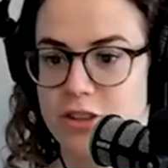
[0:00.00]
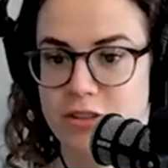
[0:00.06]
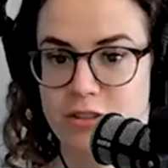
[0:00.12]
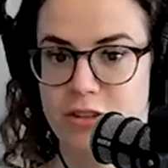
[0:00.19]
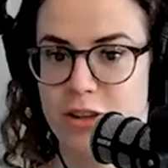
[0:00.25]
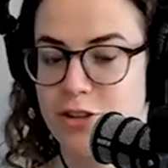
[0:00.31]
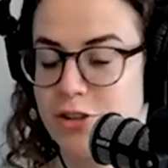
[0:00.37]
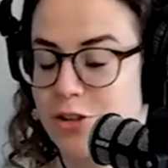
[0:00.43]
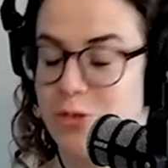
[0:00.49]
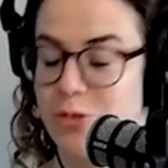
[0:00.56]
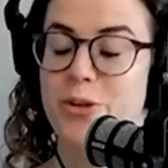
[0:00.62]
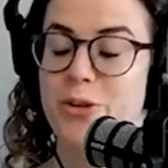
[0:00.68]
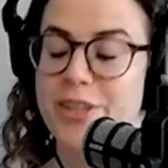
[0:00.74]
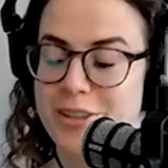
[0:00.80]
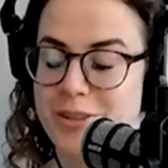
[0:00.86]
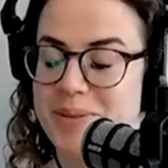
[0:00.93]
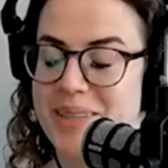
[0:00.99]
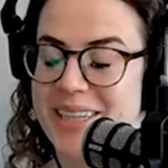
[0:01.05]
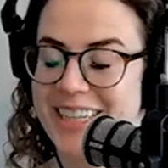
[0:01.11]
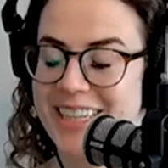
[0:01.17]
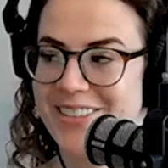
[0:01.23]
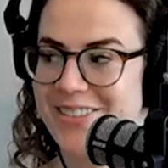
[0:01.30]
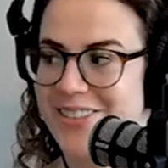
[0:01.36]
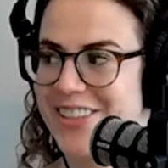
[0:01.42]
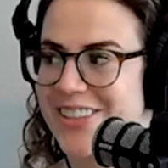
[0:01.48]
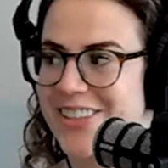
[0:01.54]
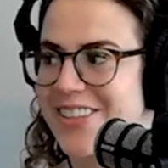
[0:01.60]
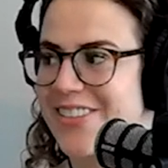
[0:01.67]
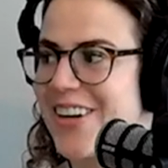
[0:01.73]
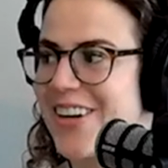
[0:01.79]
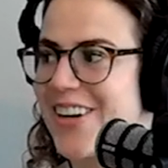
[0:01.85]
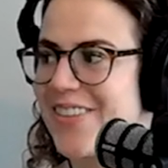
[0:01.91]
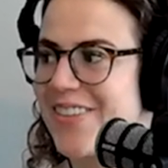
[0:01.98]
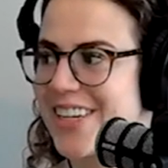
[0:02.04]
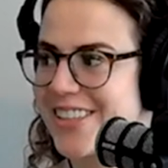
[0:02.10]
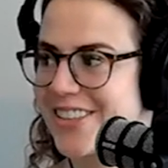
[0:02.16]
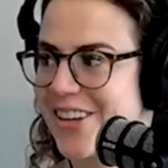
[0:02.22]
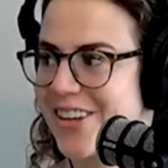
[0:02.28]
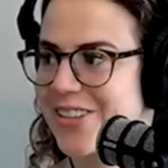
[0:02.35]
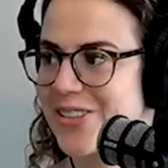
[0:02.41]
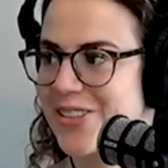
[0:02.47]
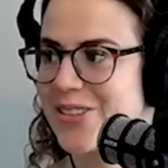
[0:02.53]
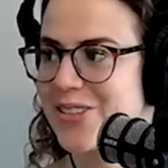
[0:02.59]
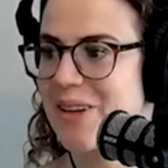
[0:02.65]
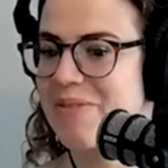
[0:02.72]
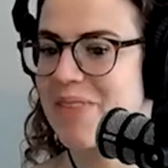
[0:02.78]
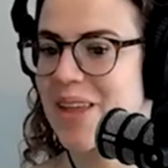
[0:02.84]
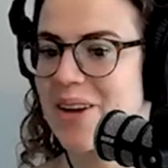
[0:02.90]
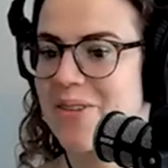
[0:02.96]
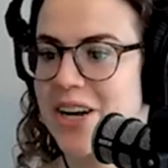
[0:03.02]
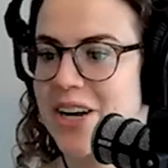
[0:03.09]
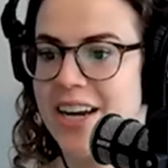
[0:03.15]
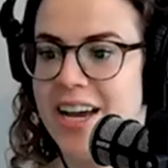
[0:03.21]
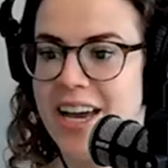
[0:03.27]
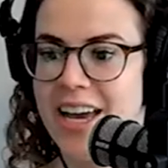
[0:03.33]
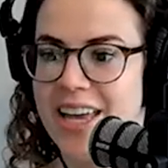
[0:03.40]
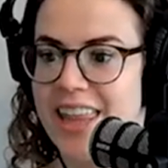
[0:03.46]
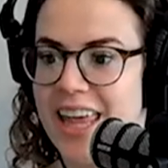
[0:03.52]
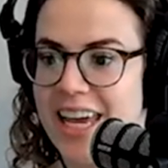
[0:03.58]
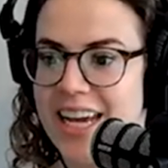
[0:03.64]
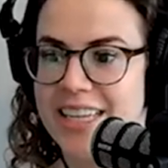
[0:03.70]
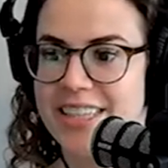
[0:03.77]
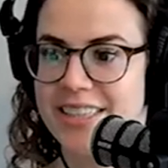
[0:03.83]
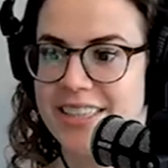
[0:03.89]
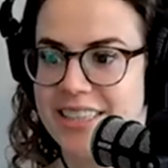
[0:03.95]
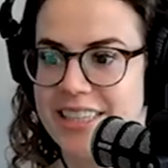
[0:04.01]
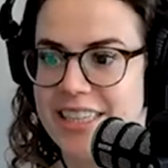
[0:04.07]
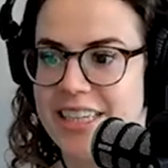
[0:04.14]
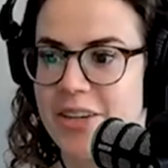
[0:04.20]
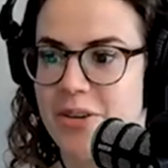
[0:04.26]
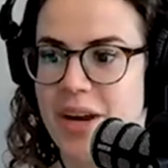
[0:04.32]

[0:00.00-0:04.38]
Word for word: it's such a cool experience, first of all, but it's also something where they get to see,